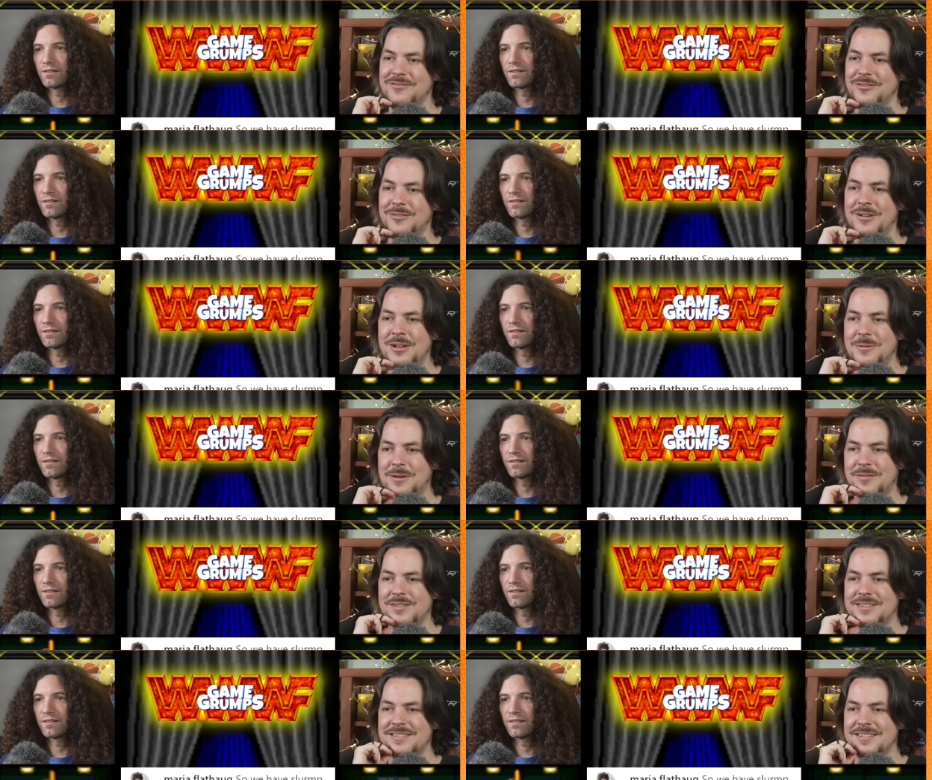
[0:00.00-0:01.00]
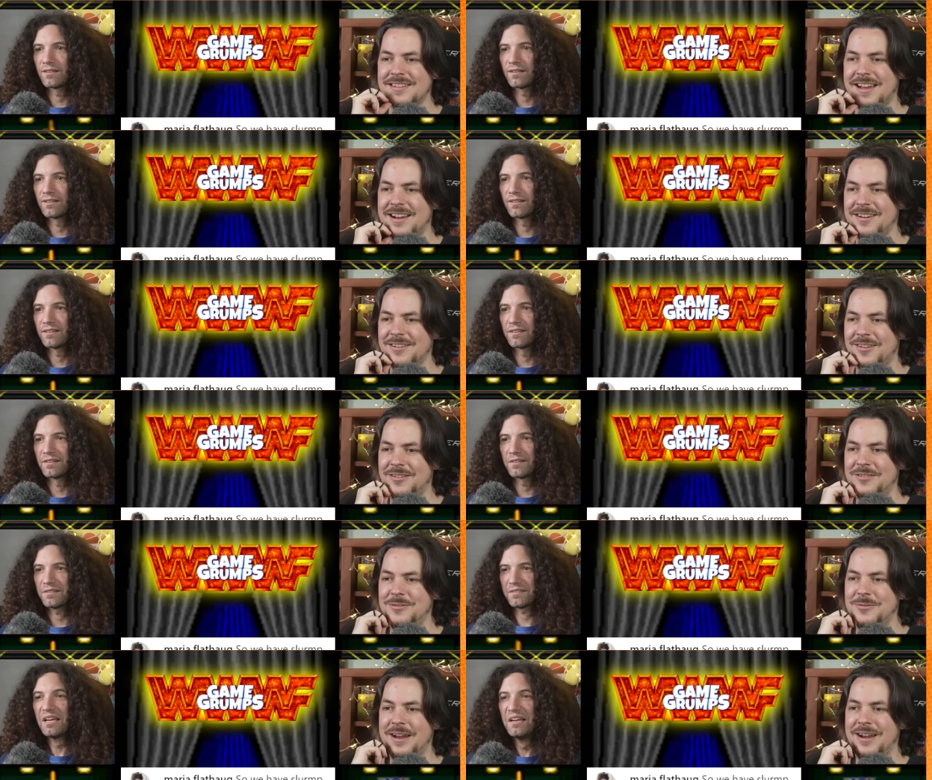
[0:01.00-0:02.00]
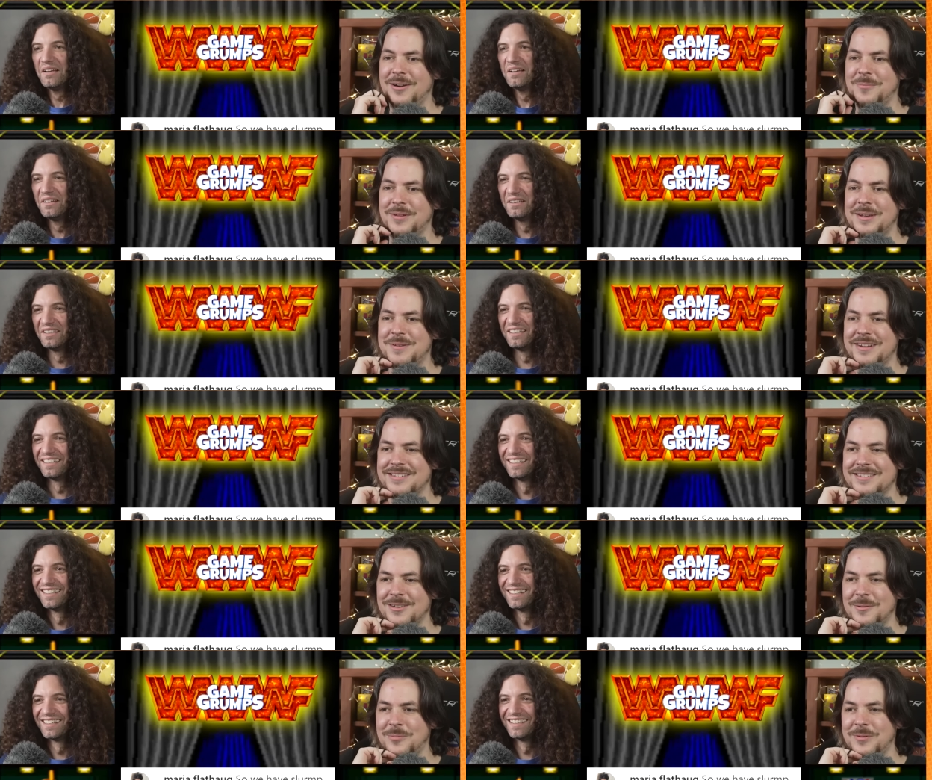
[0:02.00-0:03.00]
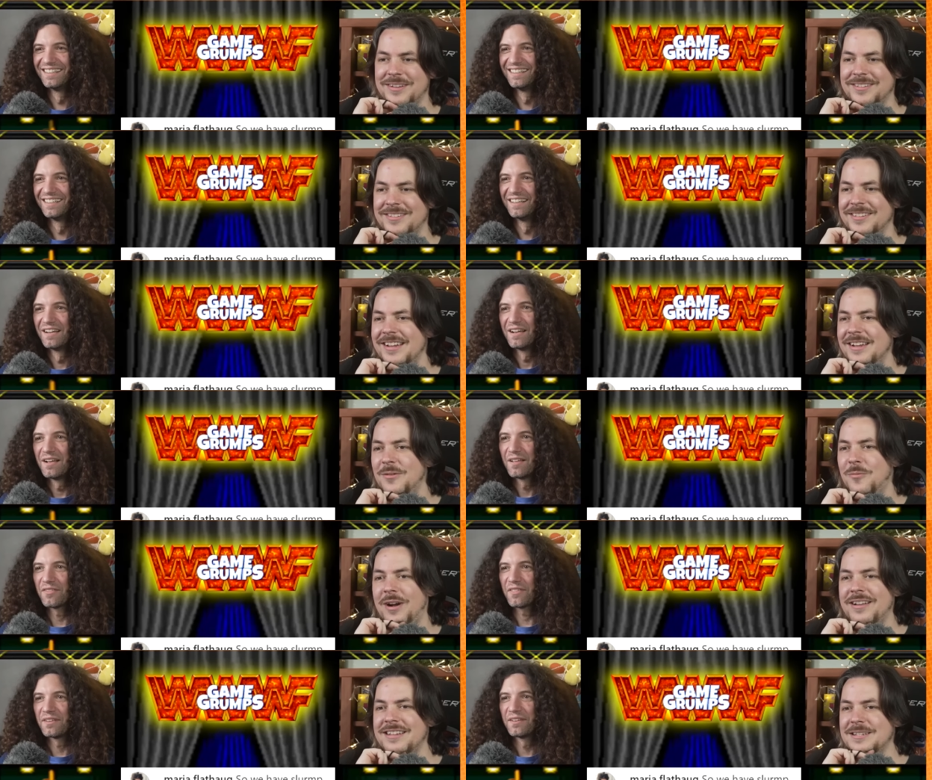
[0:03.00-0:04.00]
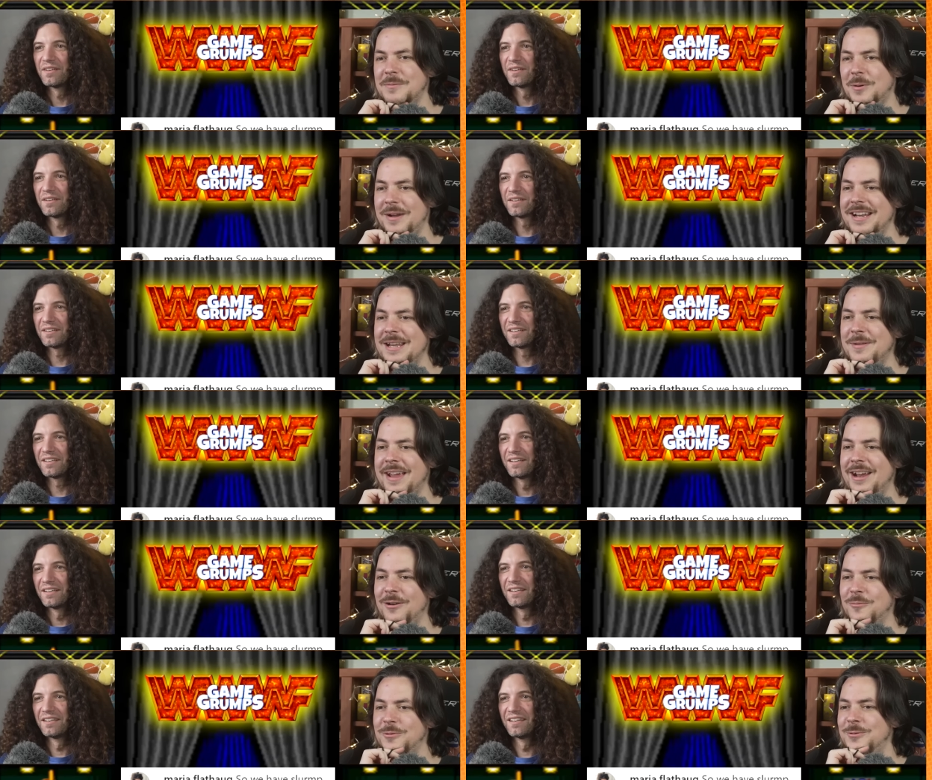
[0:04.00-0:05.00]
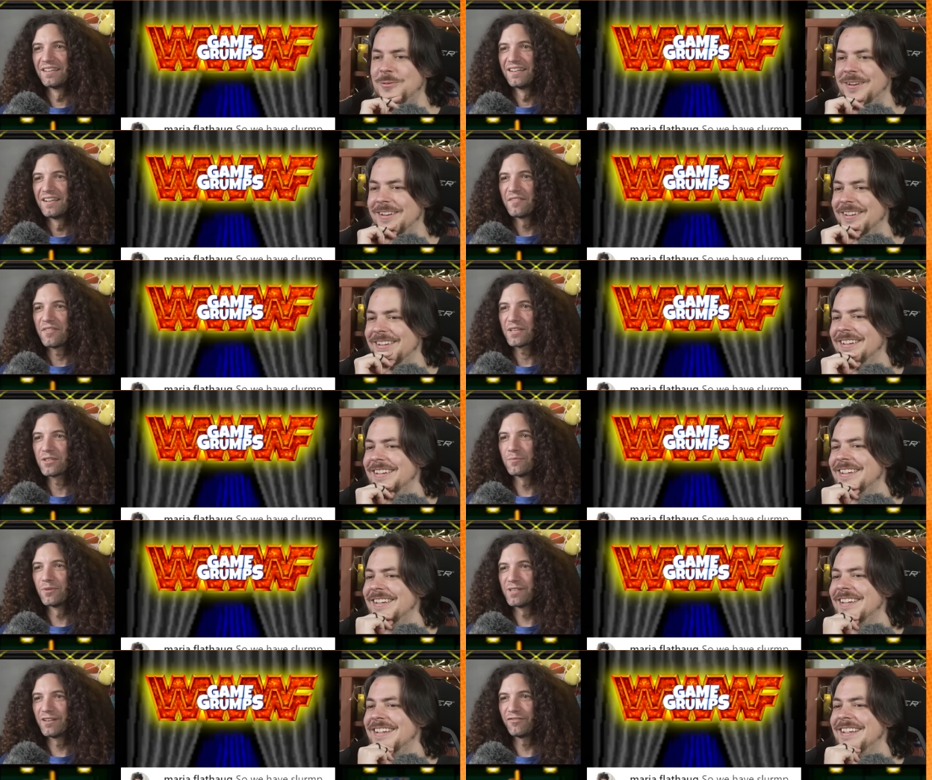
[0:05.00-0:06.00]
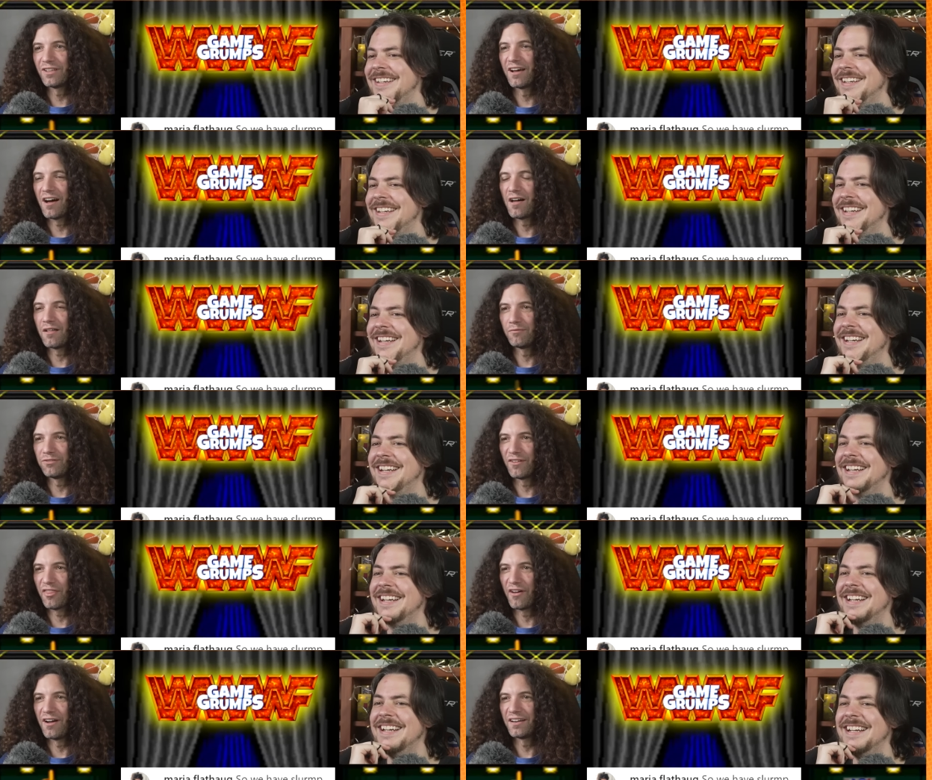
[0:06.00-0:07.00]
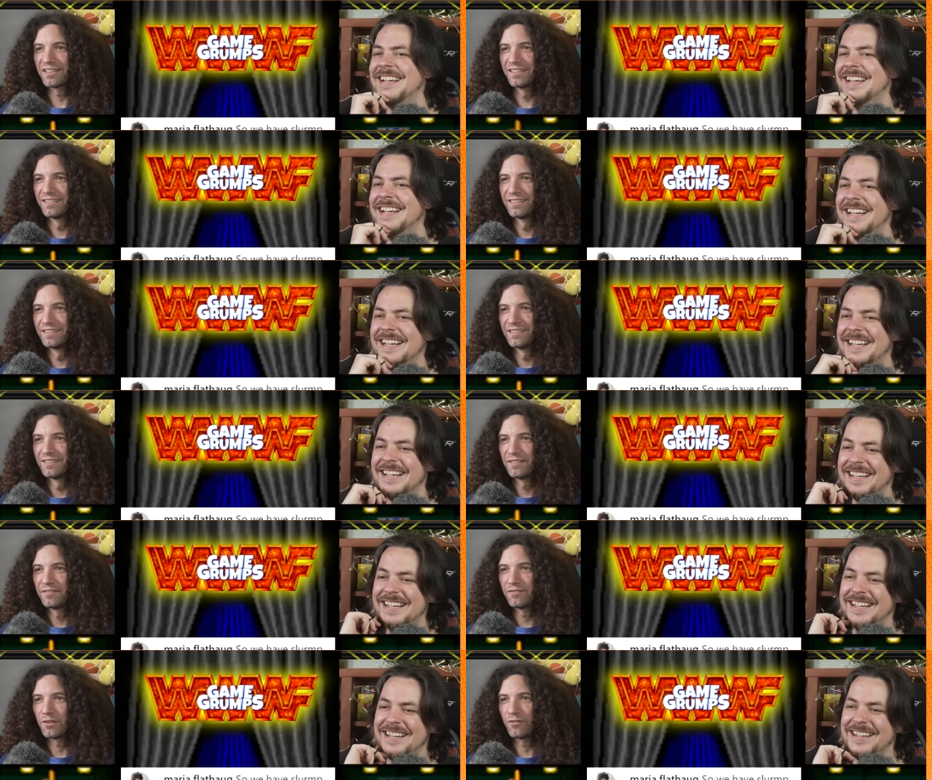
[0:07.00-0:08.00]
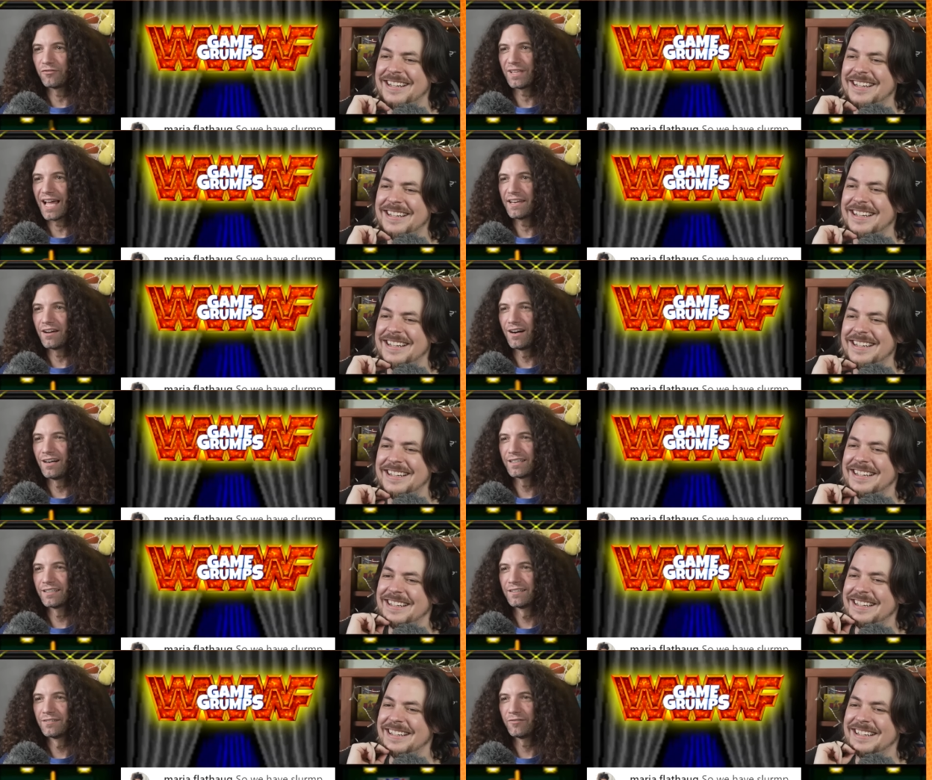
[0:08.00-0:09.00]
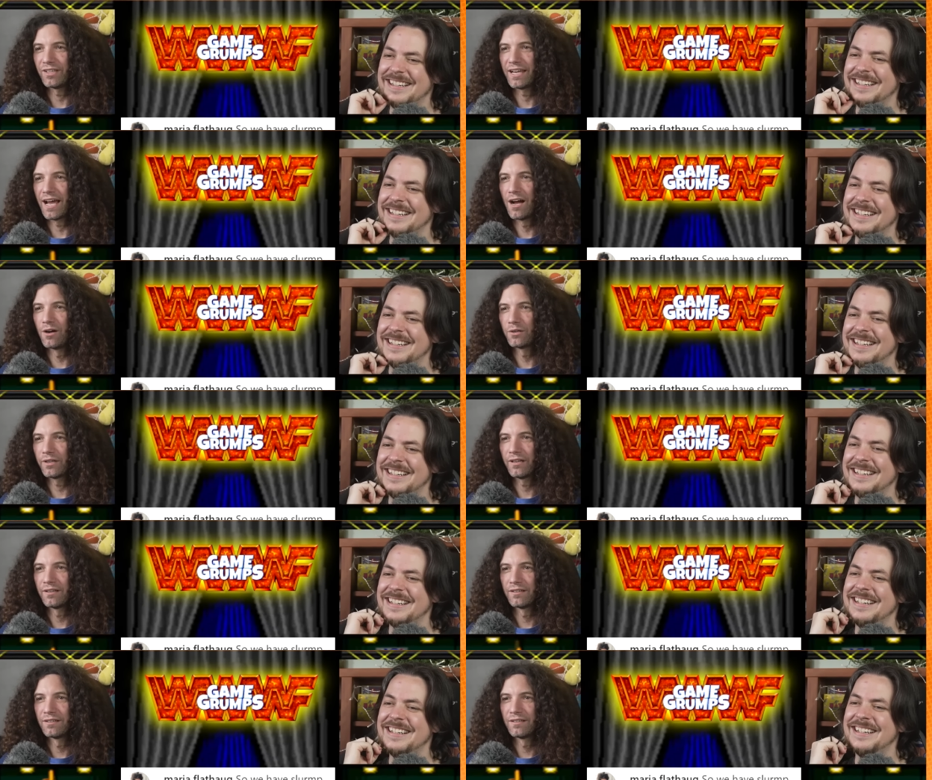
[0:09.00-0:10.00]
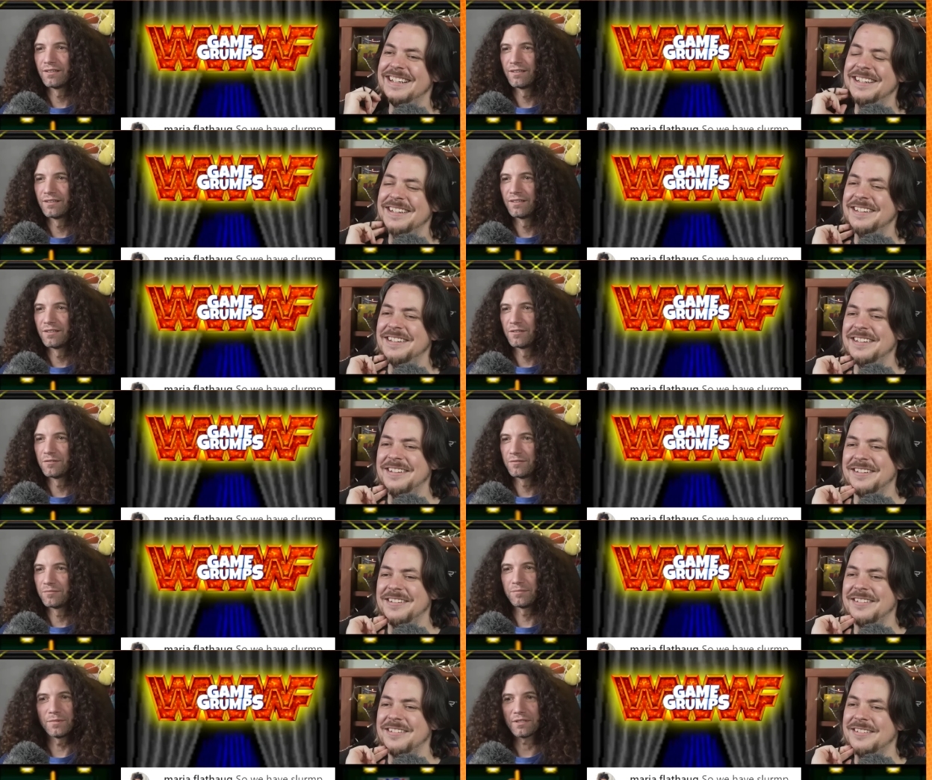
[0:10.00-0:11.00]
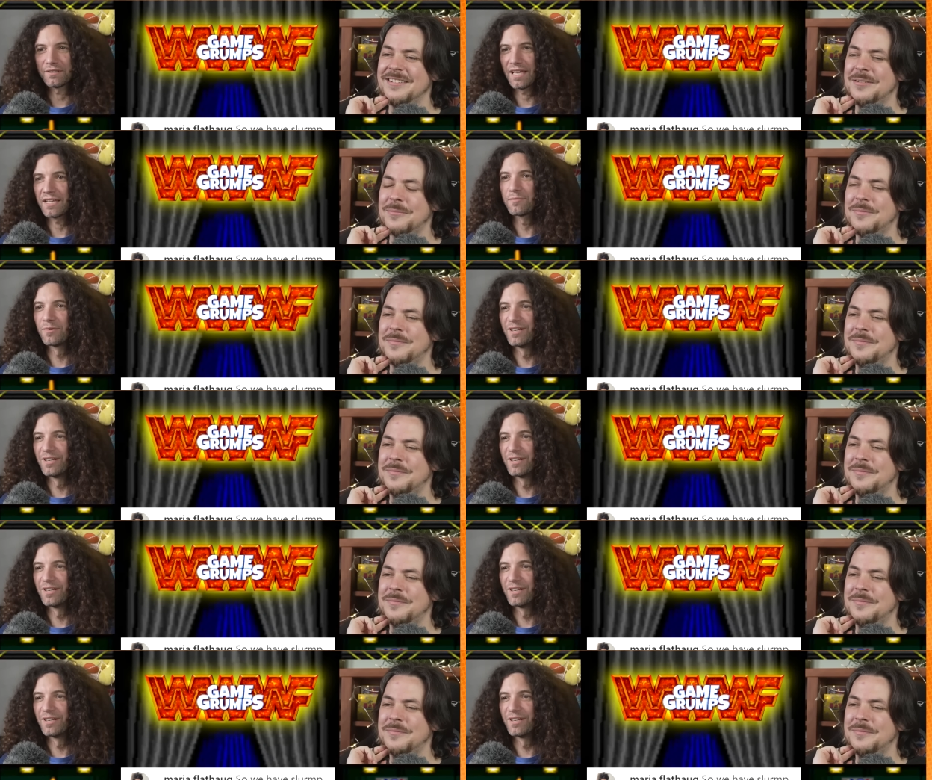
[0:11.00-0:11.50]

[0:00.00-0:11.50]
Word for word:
Speaker 1: of evil. But if it's desired on who Aaron played best, Slurp wins. Why'd they spell my name Aaron?
Speaker 2: Thank you, Maria Flathog, or Flathog, Flathaug. Thank